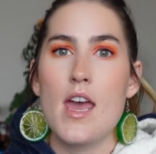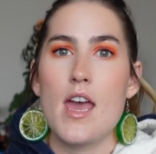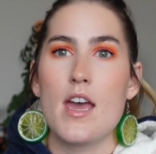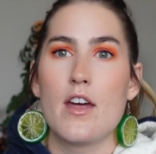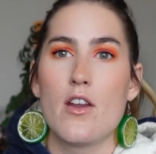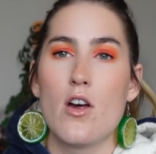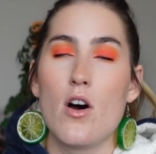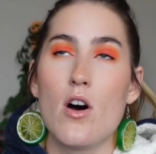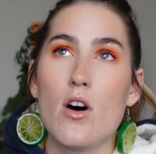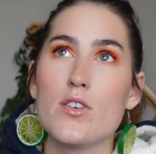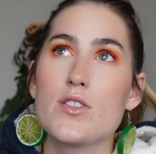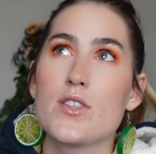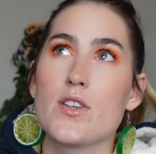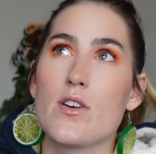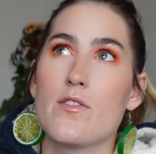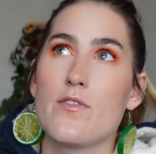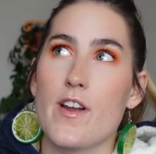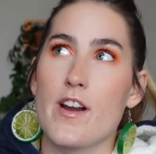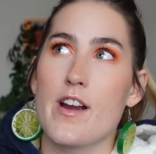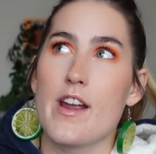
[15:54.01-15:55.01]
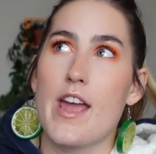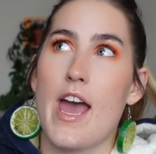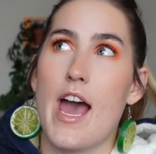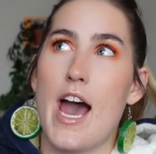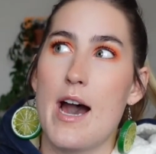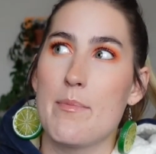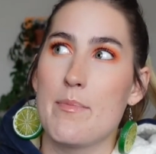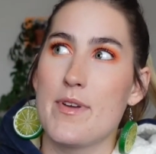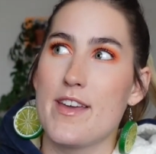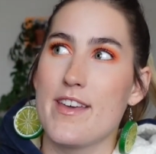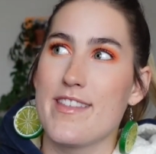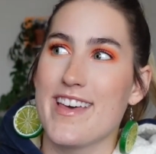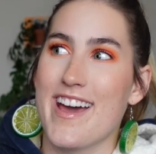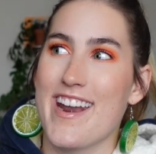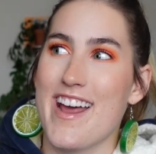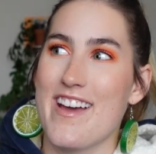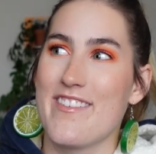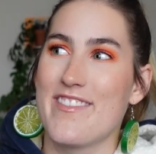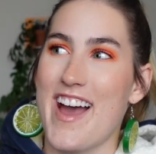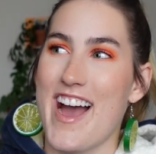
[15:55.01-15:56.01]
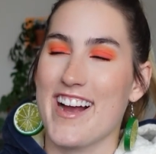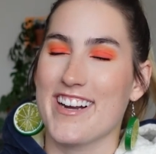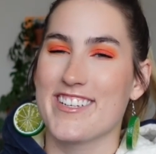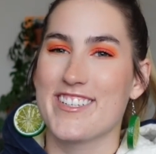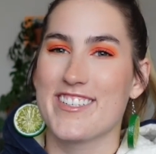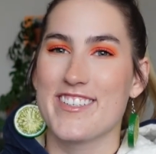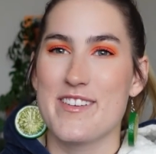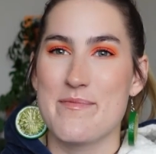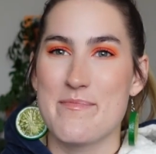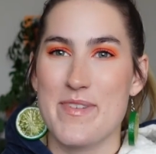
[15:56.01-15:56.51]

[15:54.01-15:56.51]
and also very happy that I've actually